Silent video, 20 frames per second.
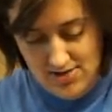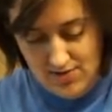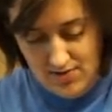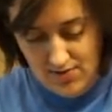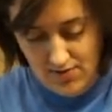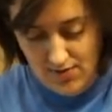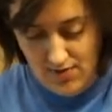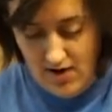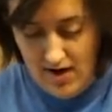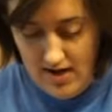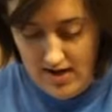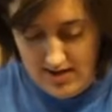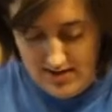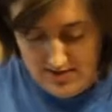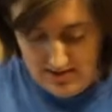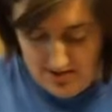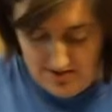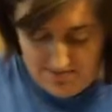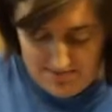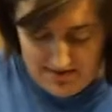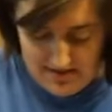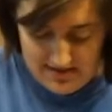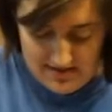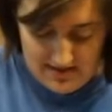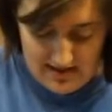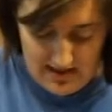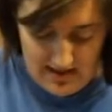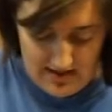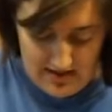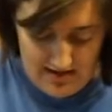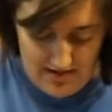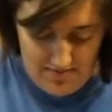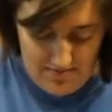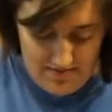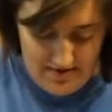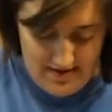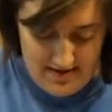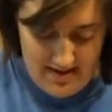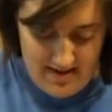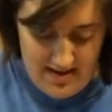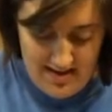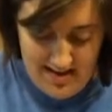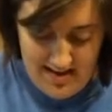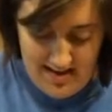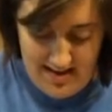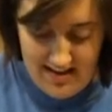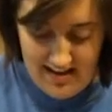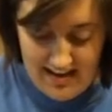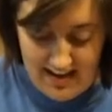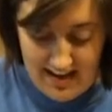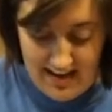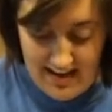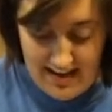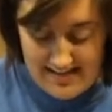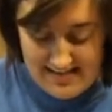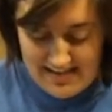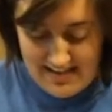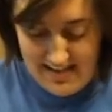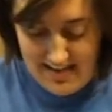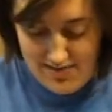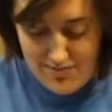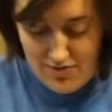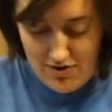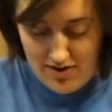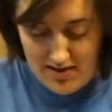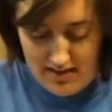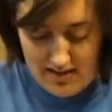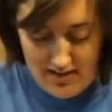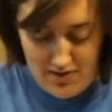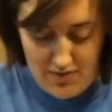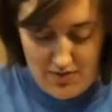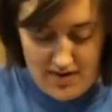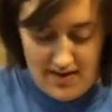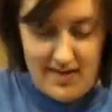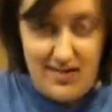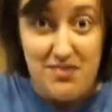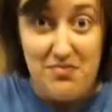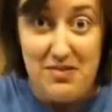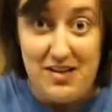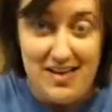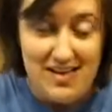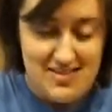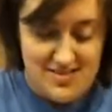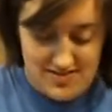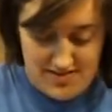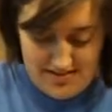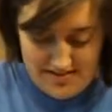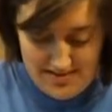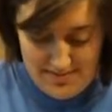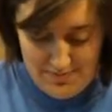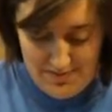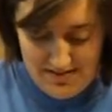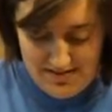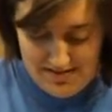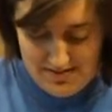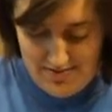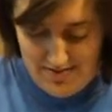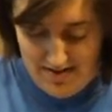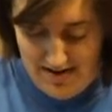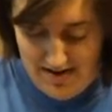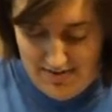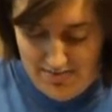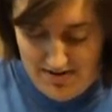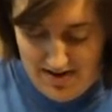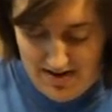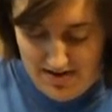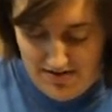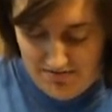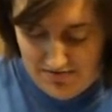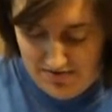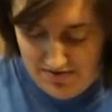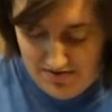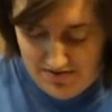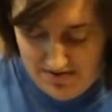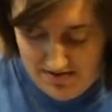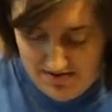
Great. Mix that up. And again, as I get more liquid, it'll be easier to spill, so I gotta be careful.